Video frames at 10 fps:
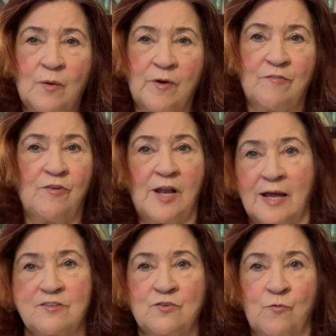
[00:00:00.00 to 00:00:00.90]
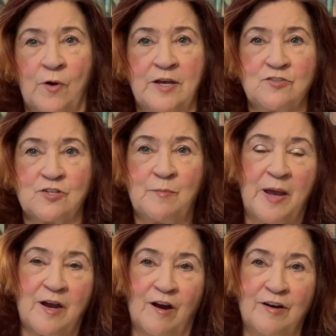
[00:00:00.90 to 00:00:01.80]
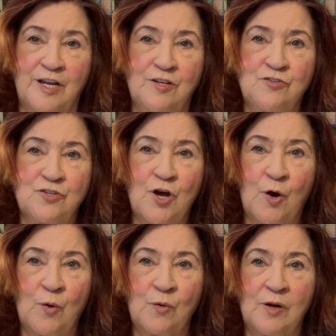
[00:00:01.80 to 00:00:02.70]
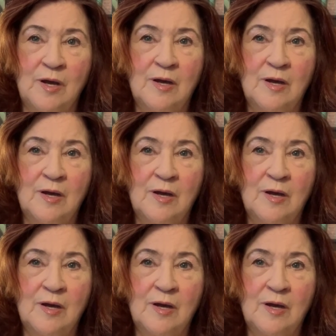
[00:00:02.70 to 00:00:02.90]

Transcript: We have lots of ways to make our needs known